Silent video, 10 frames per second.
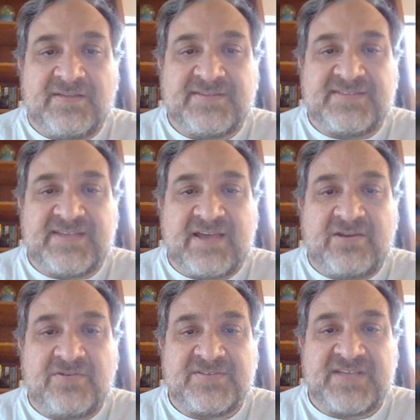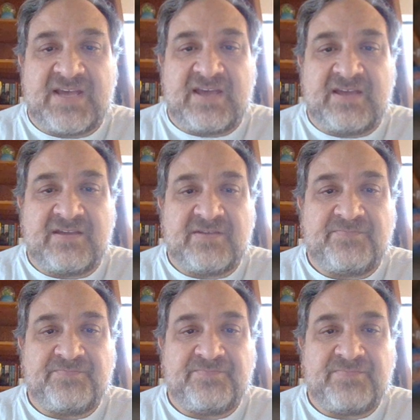San Jose,
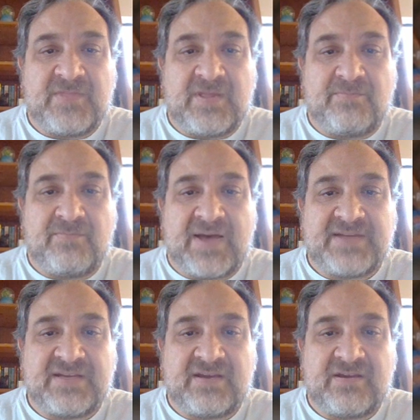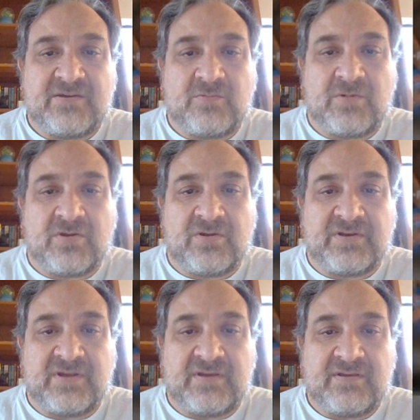Mata
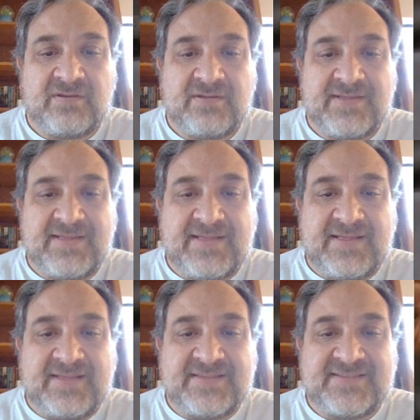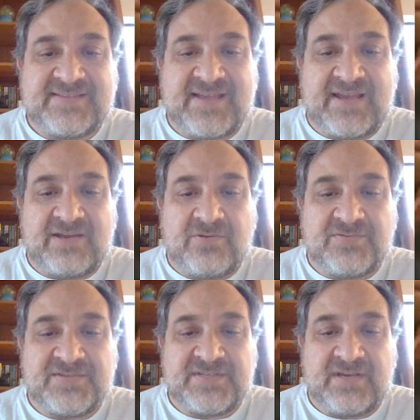Raconda, San
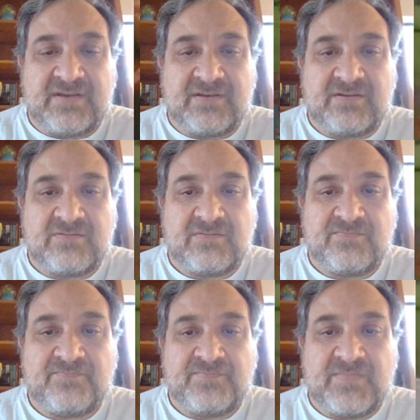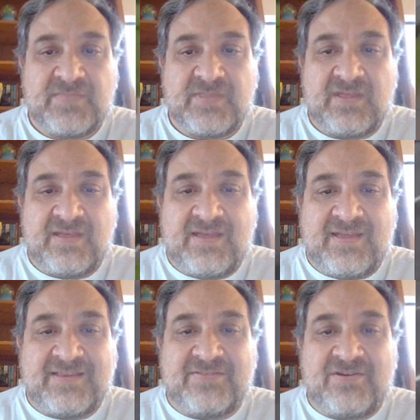Jose.
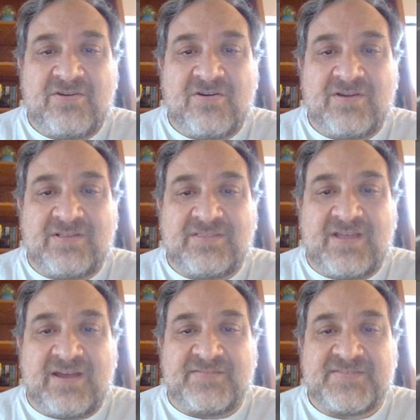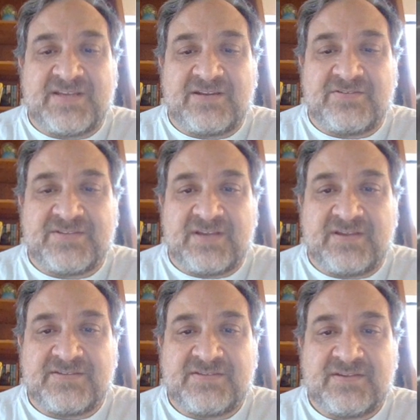Now, there are a lot of San
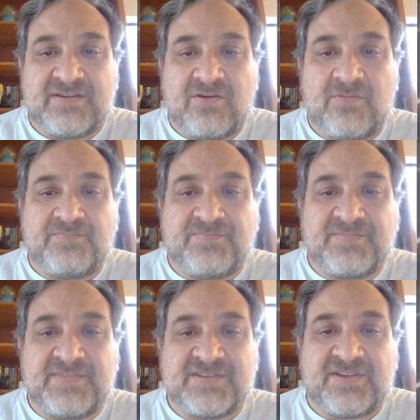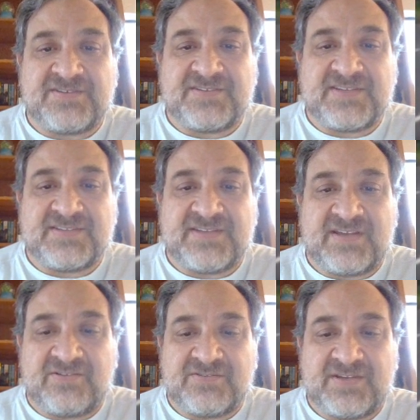Jose's. Oh, this also says
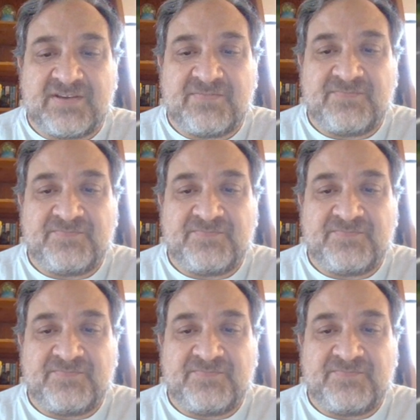San Jose.